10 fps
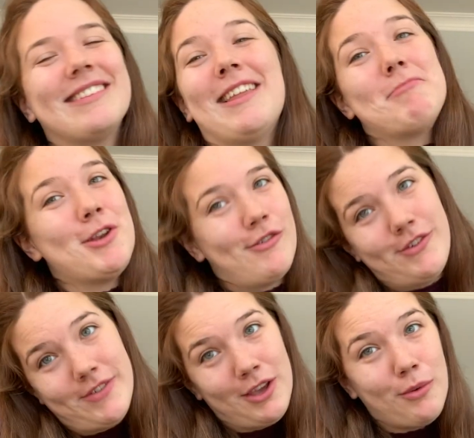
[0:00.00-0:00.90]
Let me know if you
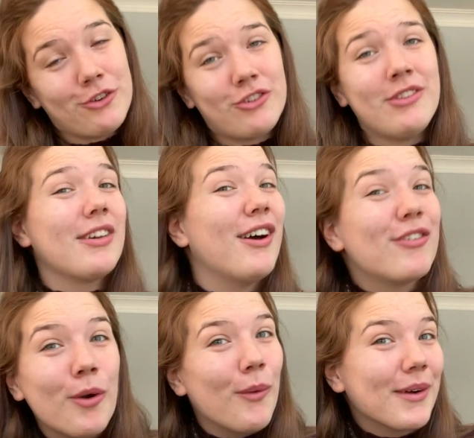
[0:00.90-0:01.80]
have any questions,
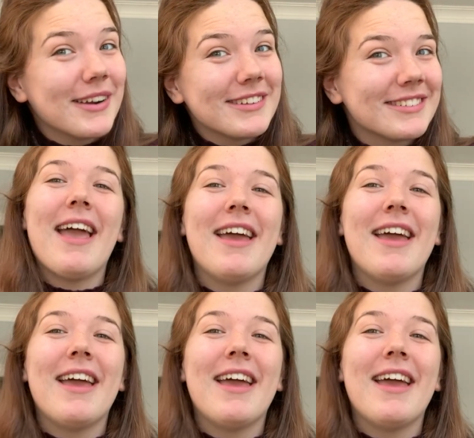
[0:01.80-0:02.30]
of course,